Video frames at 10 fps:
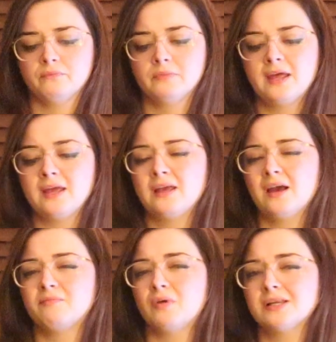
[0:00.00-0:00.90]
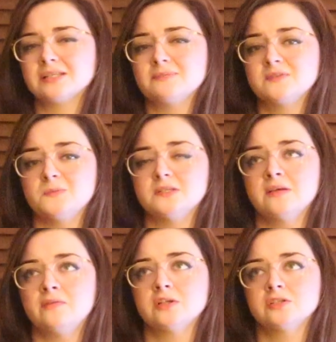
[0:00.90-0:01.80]
they have brought out some
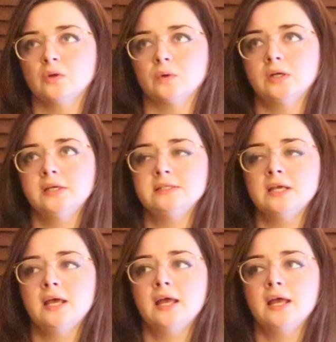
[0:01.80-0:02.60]
specific stories,